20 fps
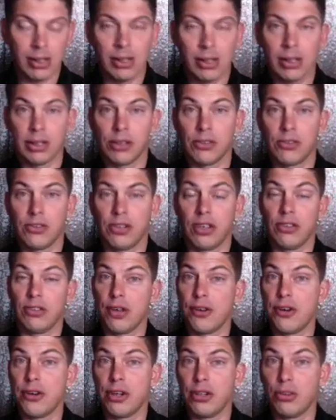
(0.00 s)
is
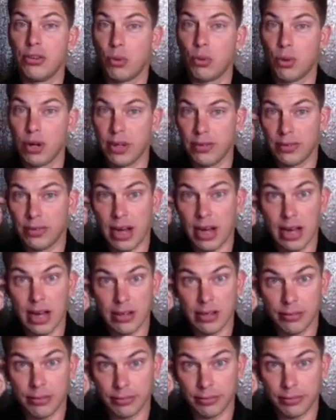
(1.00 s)
625